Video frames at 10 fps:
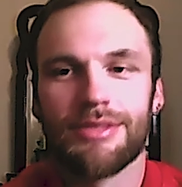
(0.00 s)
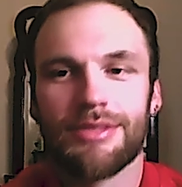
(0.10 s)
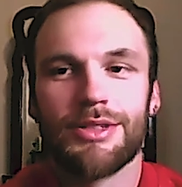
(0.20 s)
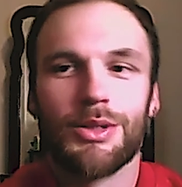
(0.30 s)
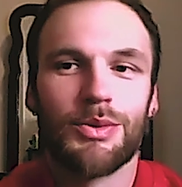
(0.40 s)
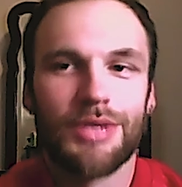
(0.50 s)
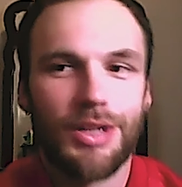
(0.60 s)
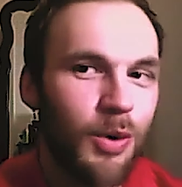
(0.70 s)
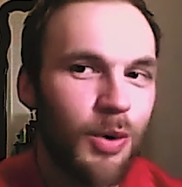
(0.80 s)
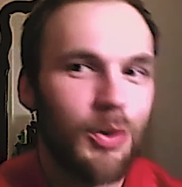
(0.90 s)
You don't really
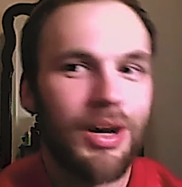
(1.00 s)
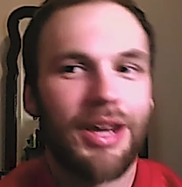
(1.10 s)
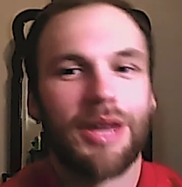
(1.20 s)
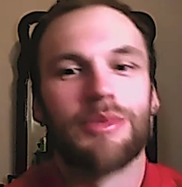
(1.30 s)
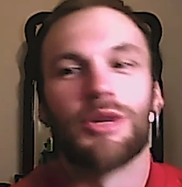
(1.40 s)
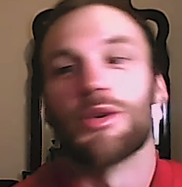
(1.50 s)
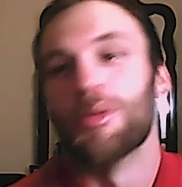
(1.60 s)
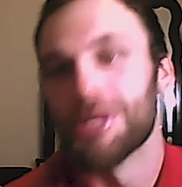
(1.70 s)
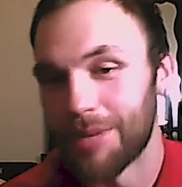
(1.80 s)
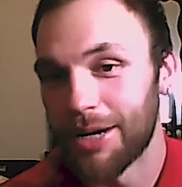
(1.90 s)
know who I am. You don't know
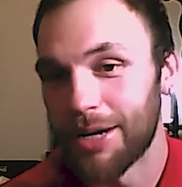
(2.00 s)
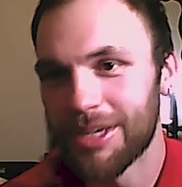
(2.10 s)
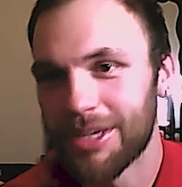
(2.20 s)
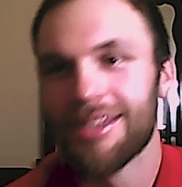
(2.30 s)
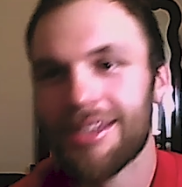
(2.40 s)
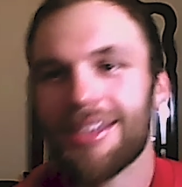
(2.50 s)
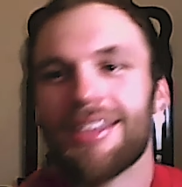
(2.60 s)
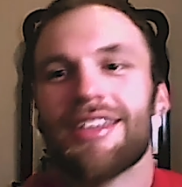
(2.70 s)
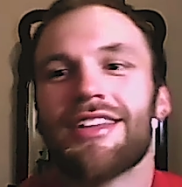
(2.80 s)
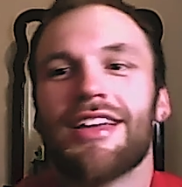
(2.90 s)
much about me.
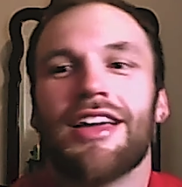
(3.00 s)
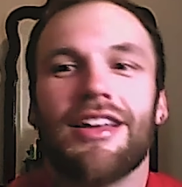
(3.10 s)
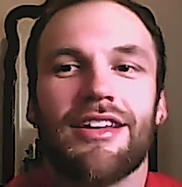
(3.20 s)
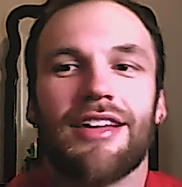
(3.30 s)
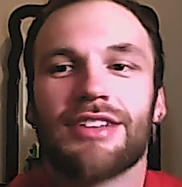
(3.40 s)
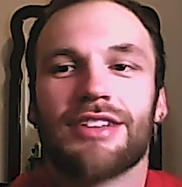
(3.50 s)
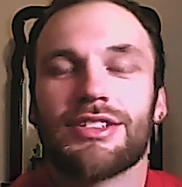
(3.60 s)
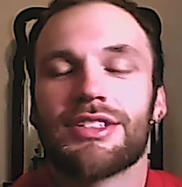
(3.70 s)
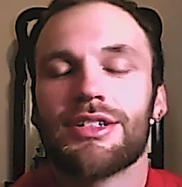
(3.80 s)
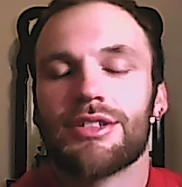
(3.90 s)
And as the
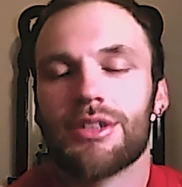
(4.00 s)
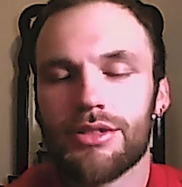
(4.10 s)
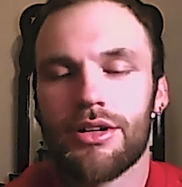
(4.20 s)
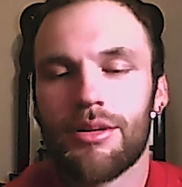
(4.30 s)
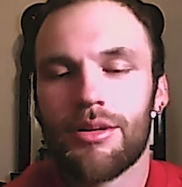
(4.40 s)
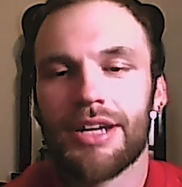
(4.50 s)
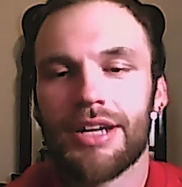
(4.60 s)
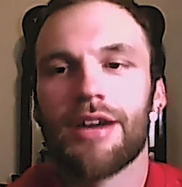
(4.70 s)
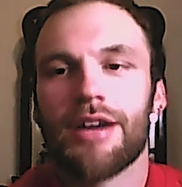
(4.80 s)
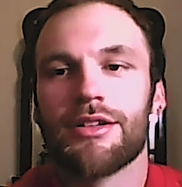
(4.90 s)
series goes on, my
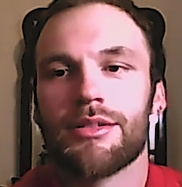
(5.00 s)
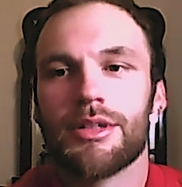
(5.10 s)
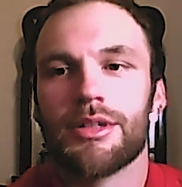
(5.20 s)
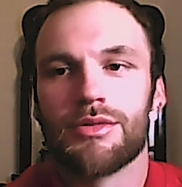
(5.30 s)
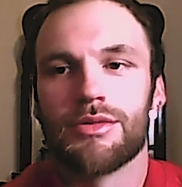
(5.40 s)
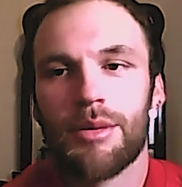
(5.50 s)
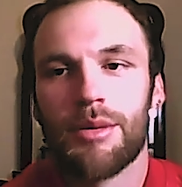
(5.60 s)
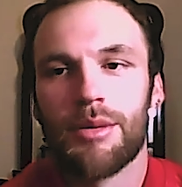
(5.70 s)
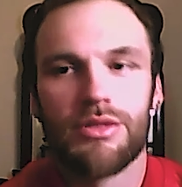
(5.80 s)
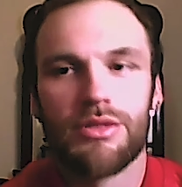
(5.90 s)
character becomes very
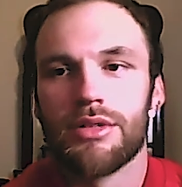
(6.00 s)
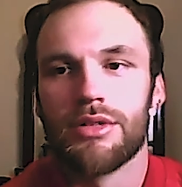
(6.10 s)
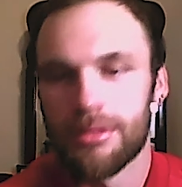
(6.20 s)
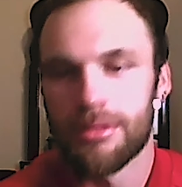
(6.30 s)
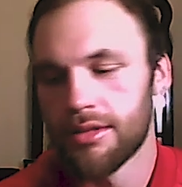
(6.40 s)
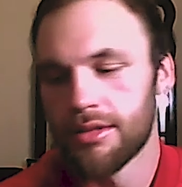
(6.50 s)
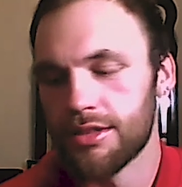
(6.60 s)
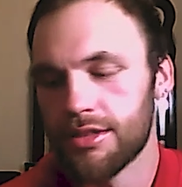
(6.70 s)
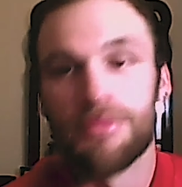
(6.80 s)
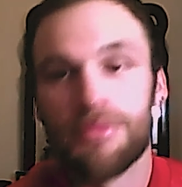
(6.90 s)
pivotal and
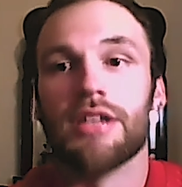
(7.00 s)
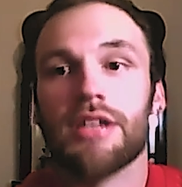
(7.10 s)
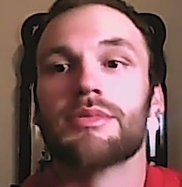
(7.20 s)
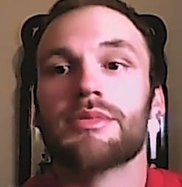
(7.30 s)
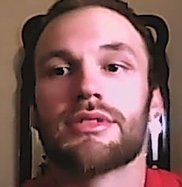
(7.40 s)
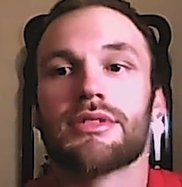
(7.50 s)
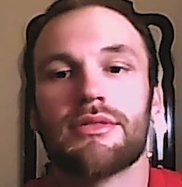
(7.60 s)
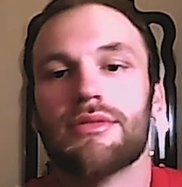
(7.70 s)
develops.